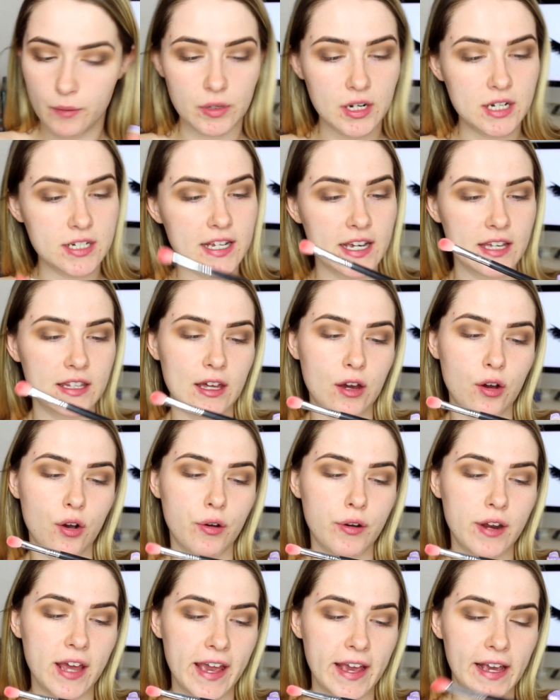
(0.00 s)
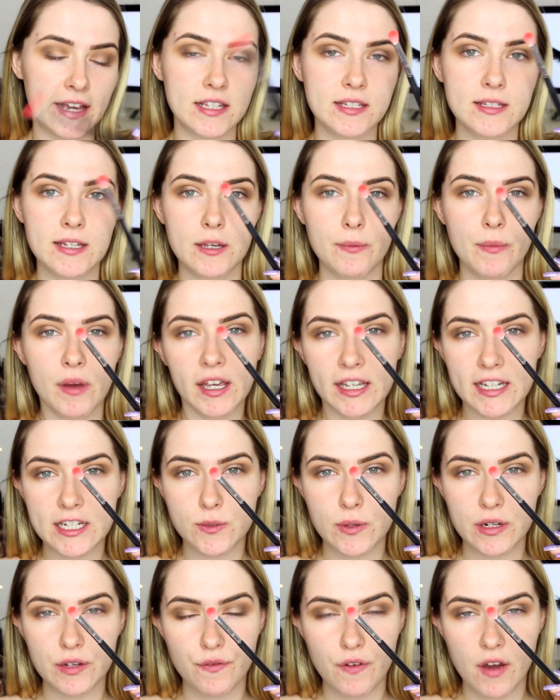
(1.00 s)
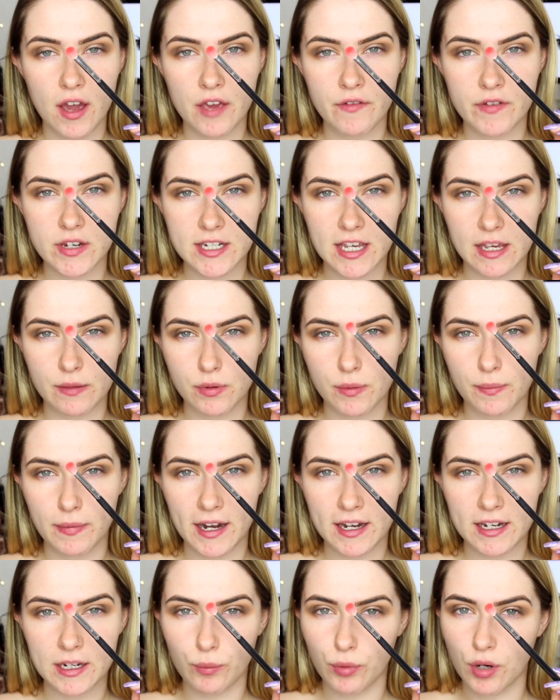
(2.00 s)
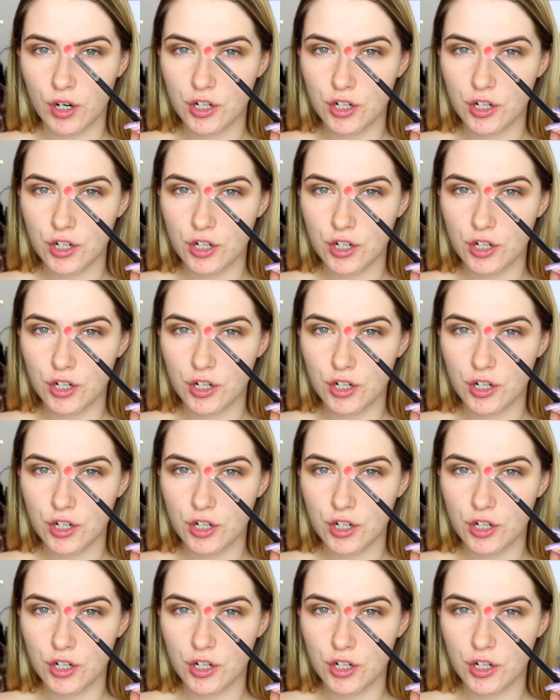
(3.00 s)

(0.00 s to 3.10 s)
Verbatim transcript: I'm going to take that on a Sigma E25 a taper blending